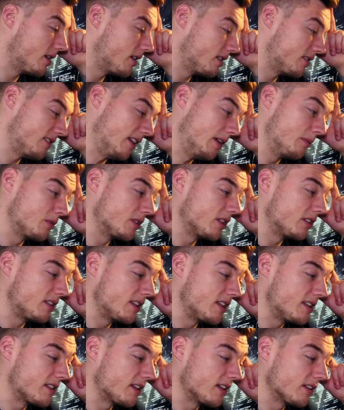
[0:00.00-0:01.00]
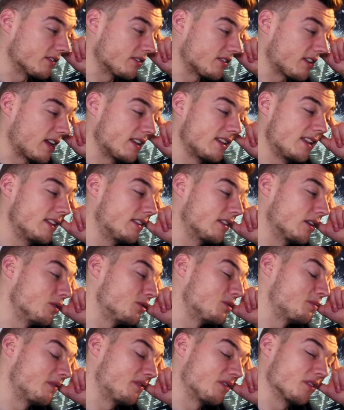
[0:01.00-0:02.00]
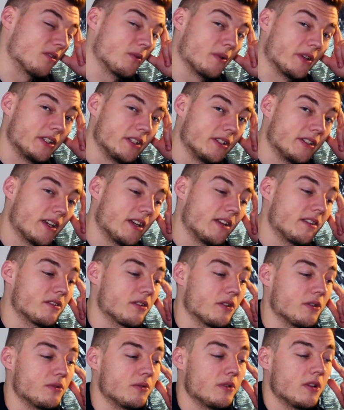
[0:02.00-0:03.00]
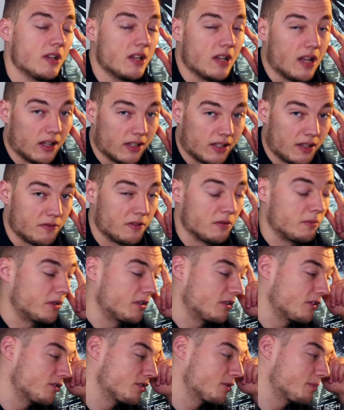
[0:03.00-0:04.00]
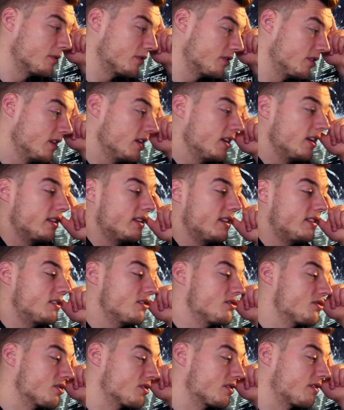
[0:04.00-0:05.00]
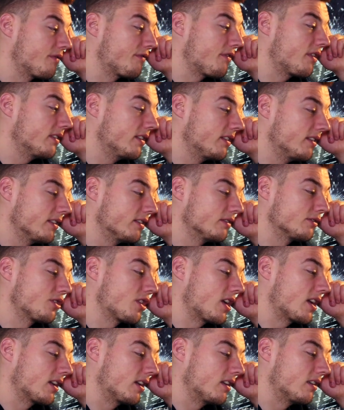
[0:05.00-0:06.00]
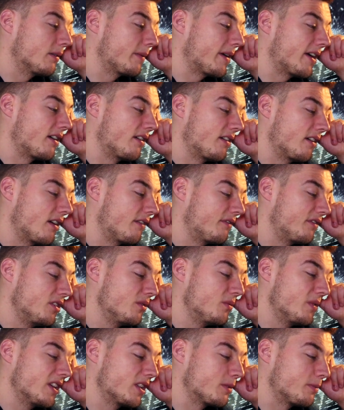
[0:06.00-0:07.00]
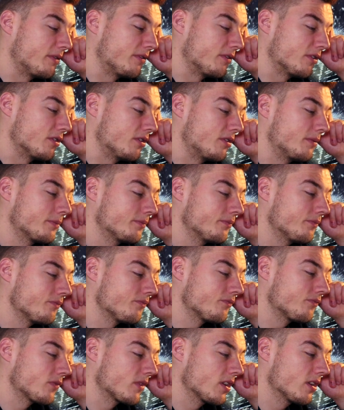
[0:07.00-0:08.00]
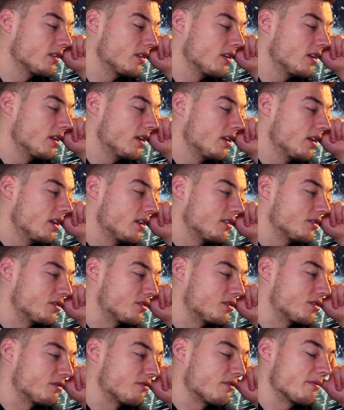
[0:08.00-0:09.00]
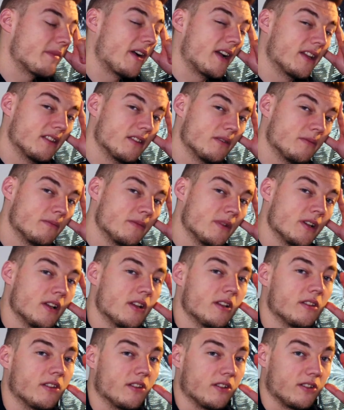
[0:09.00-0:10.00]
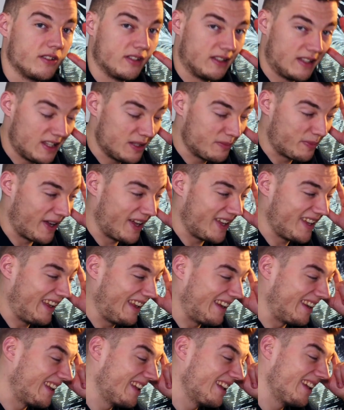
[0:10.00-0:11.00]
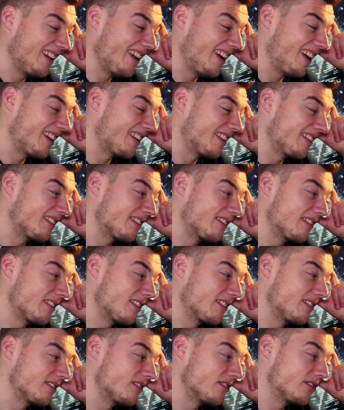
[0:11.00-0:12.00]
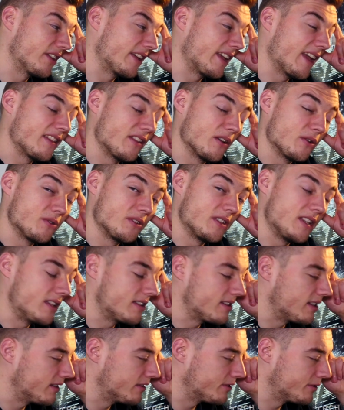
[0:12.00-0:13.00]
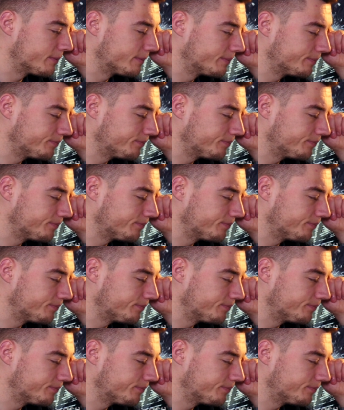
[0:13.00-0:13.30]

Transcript: Same with the details, I need those before the wedding day, so I'll give them a nudge. But this is just a friendly little check-in about a few weeks before, just to remind them that you need paying and to get those details.